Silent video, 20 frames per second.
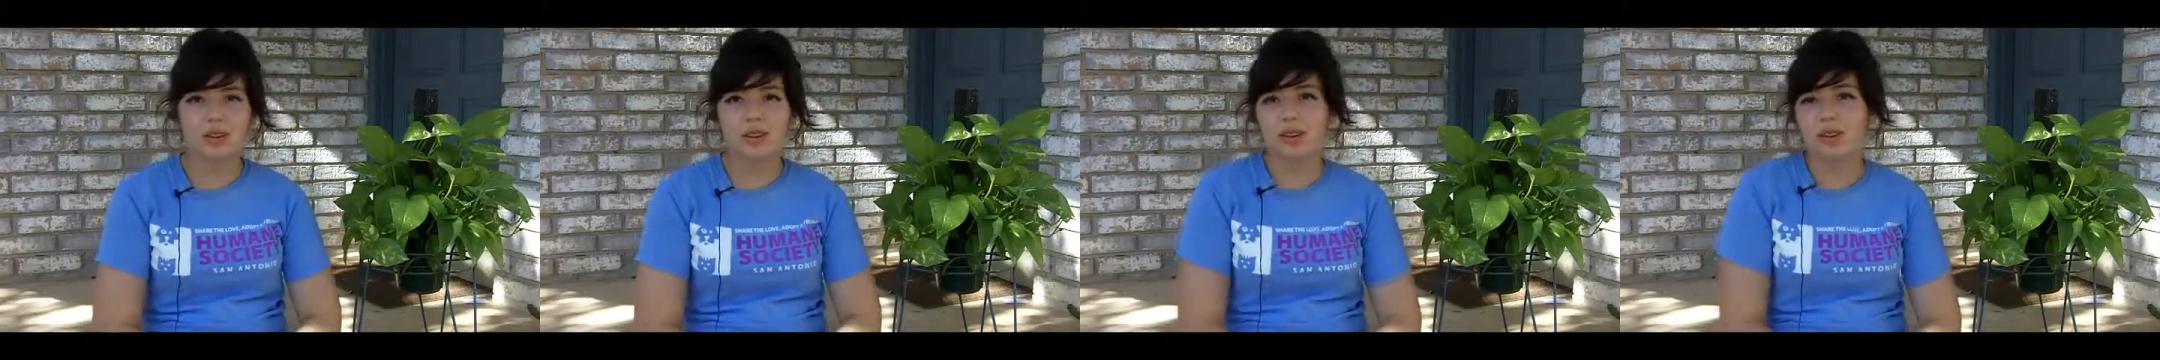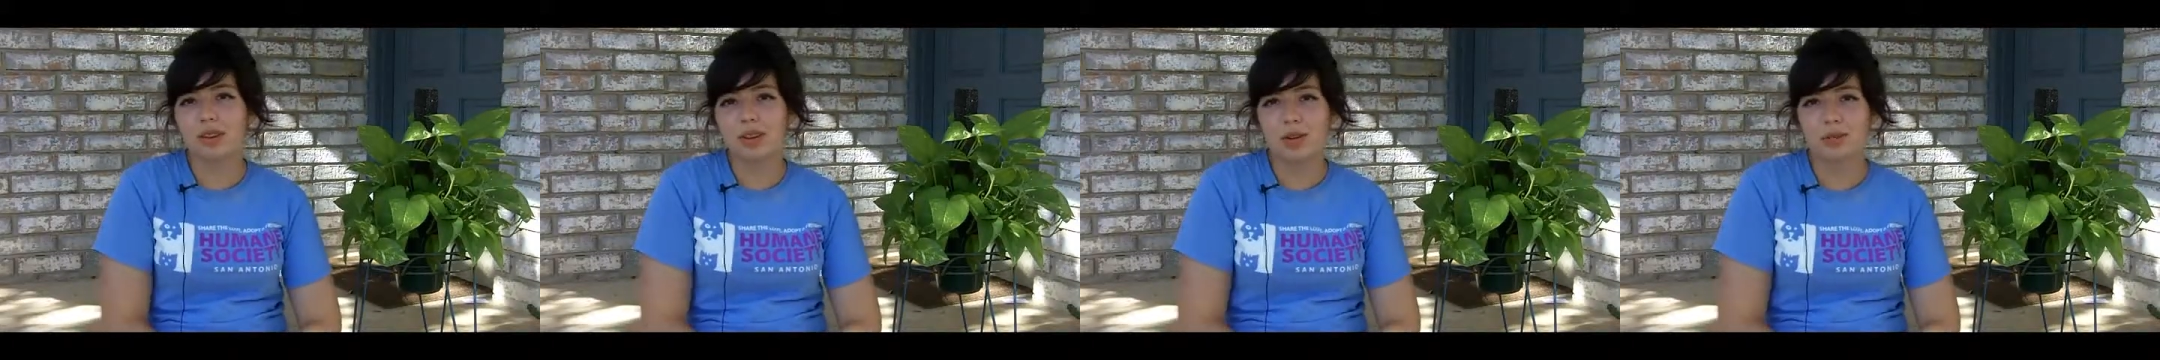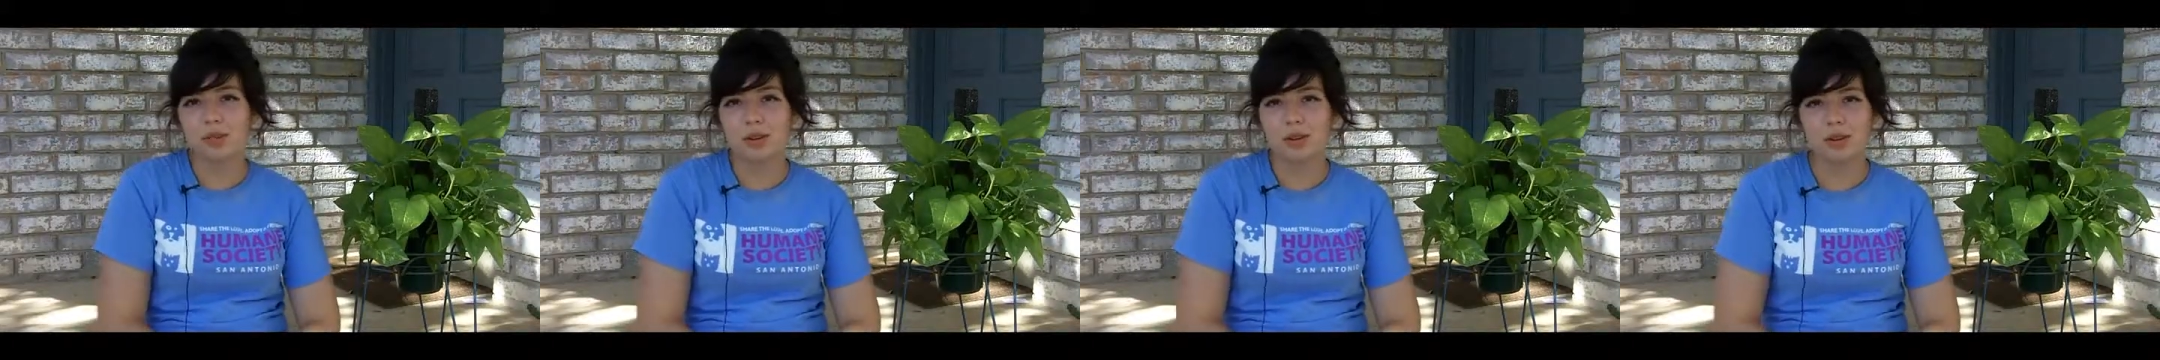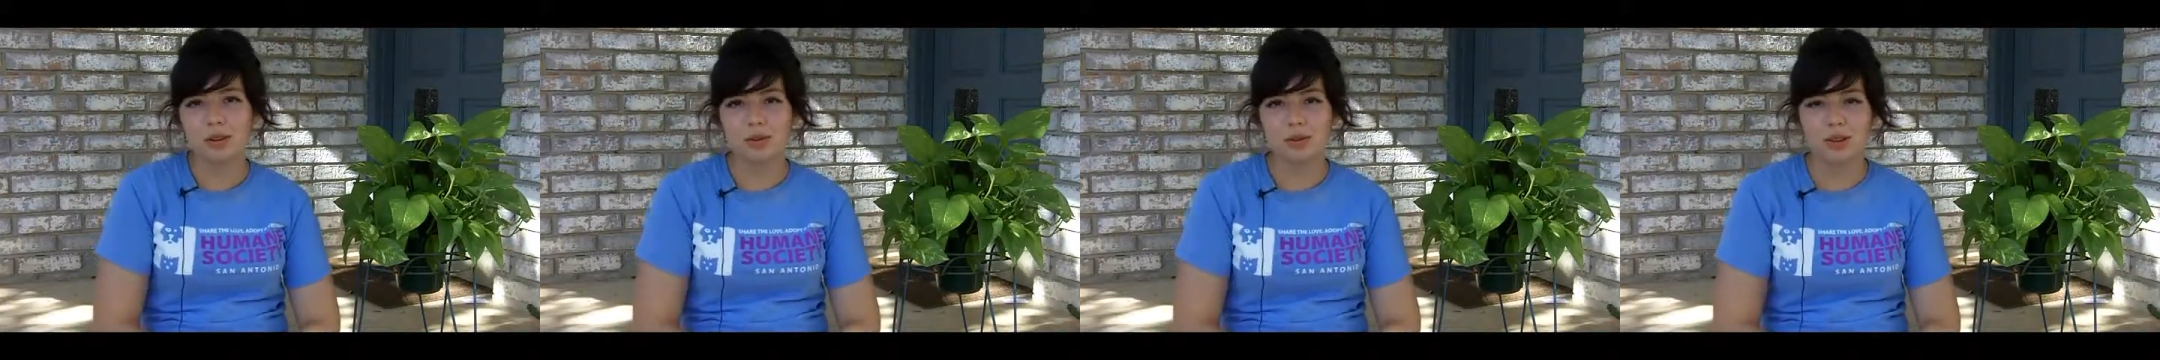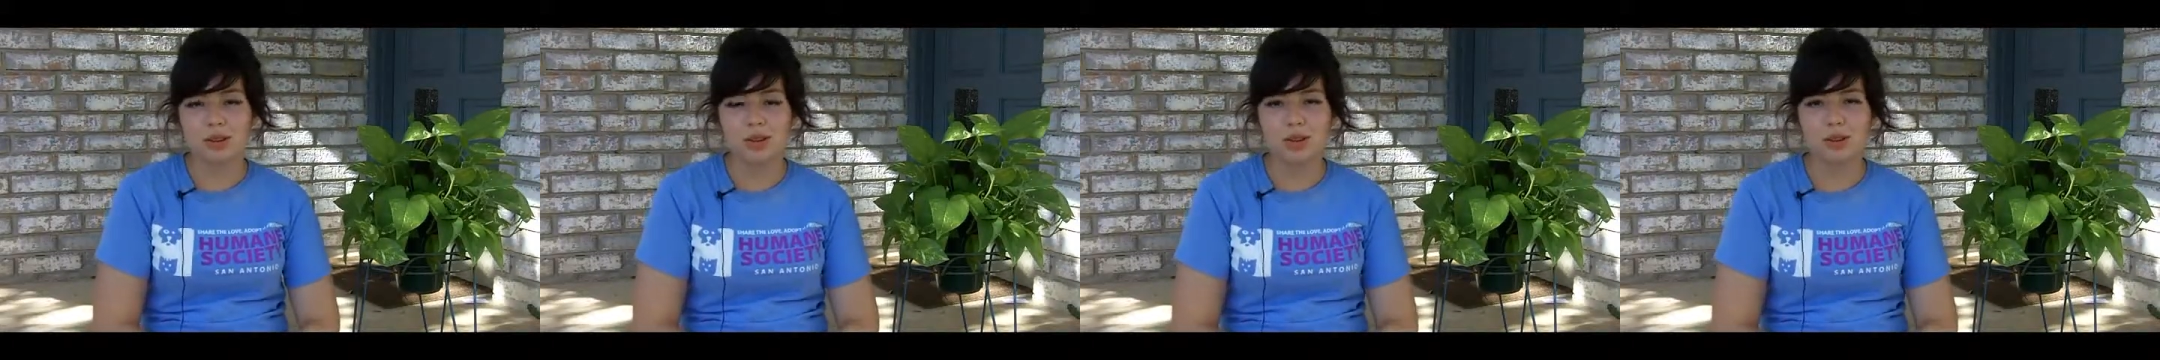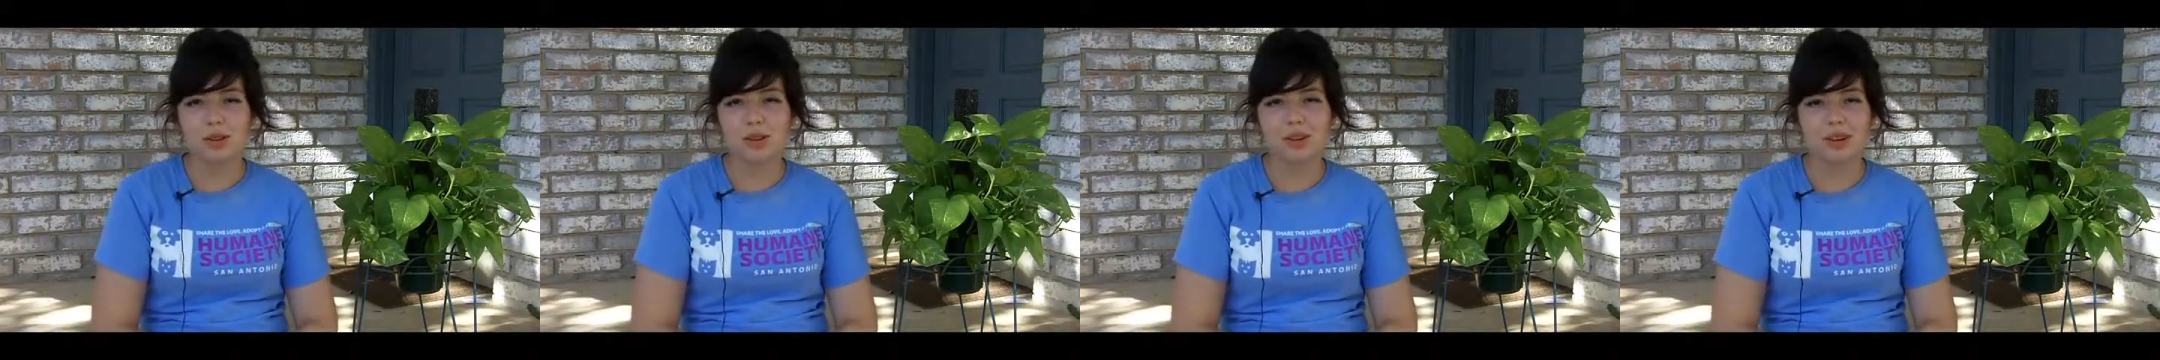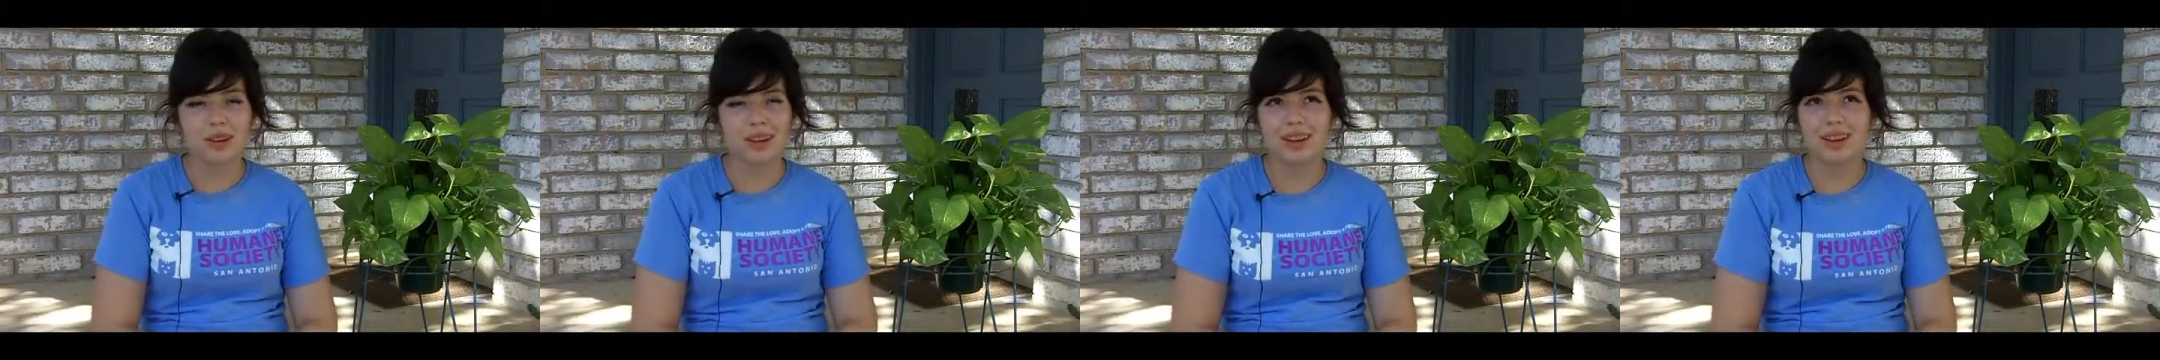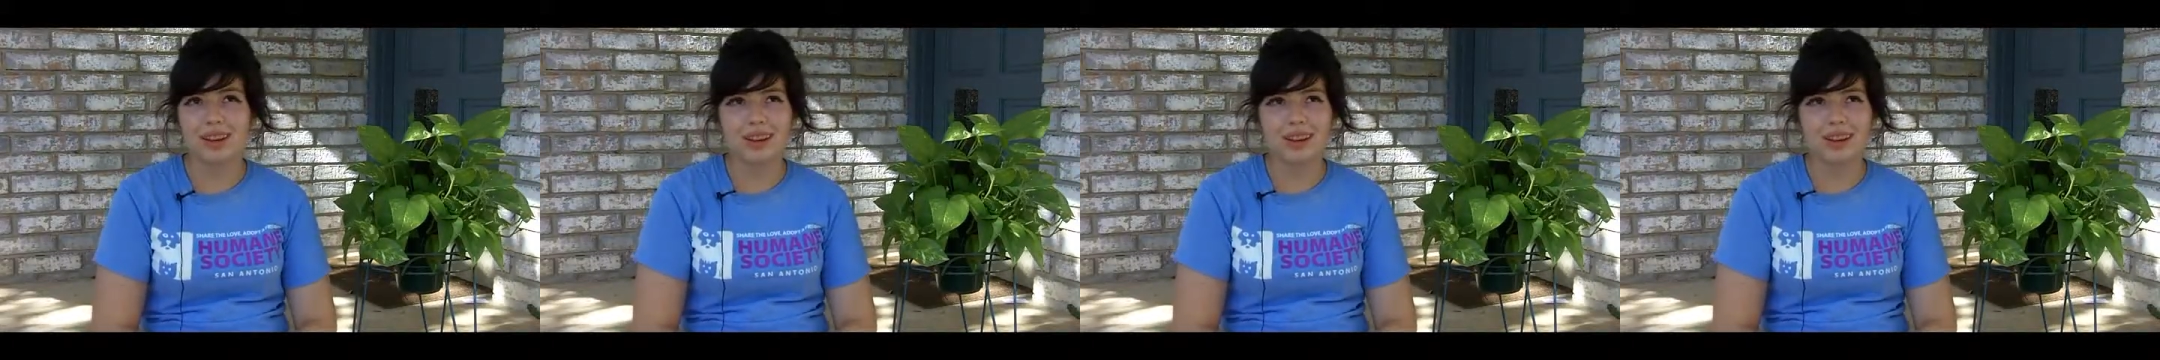and they'll take pictures with you.